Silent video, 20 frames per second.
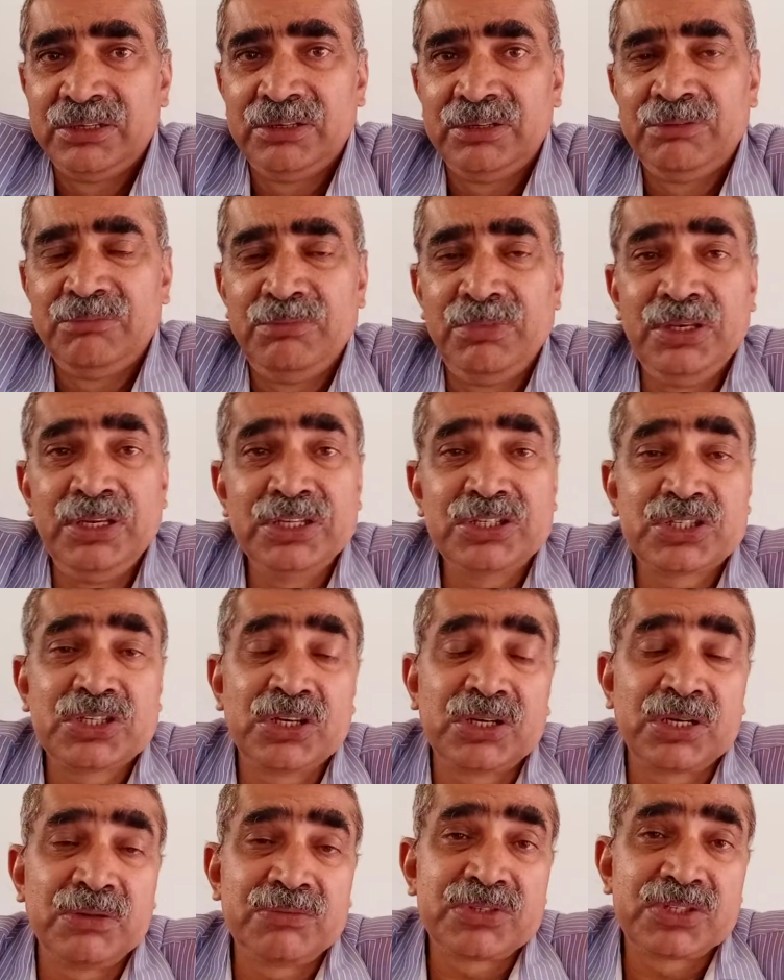minister
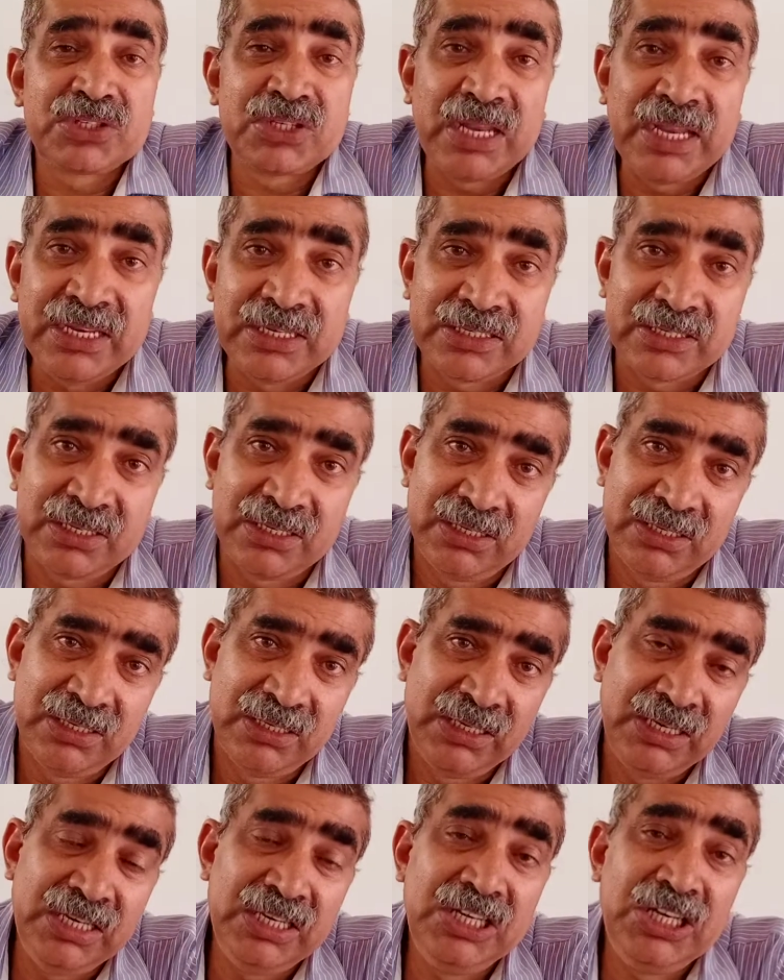of
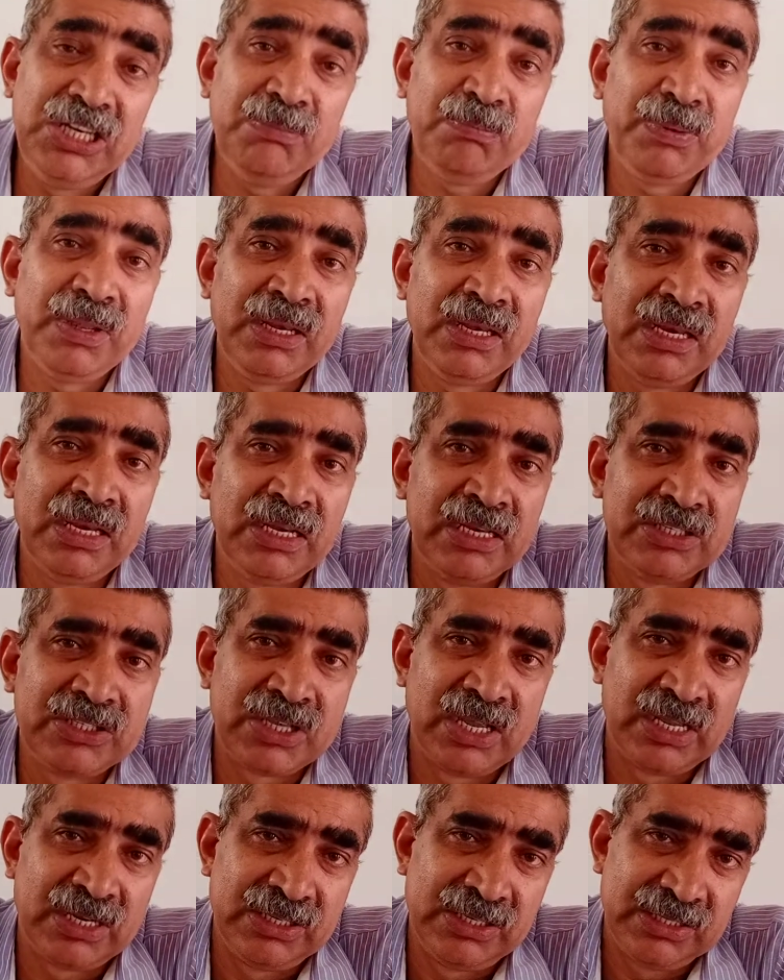state independent
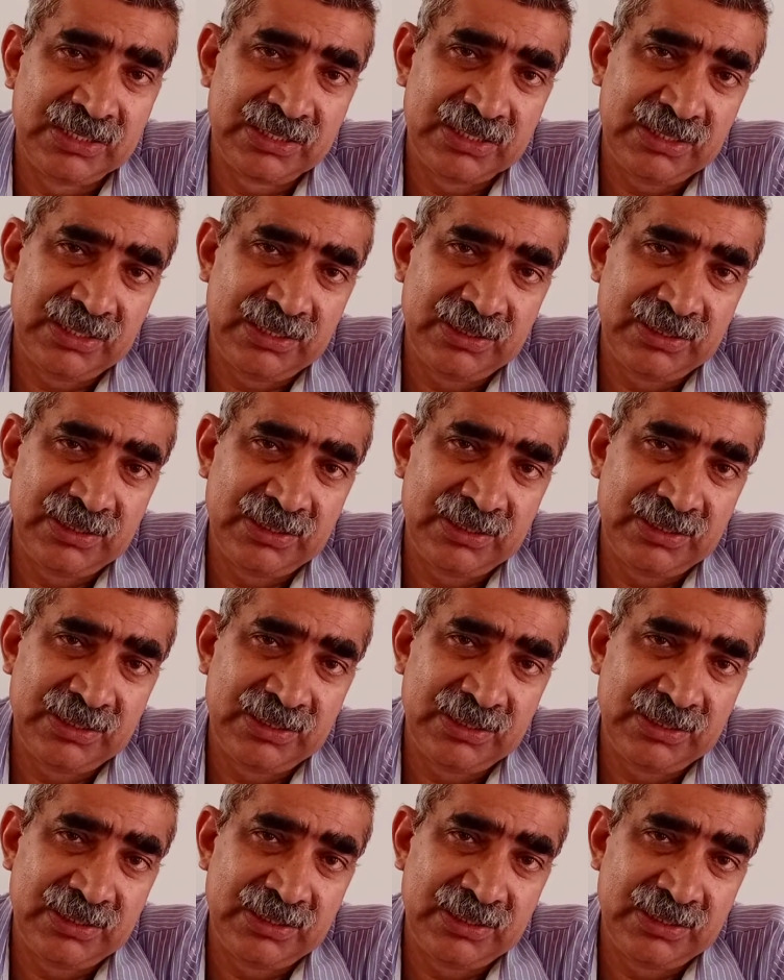charges.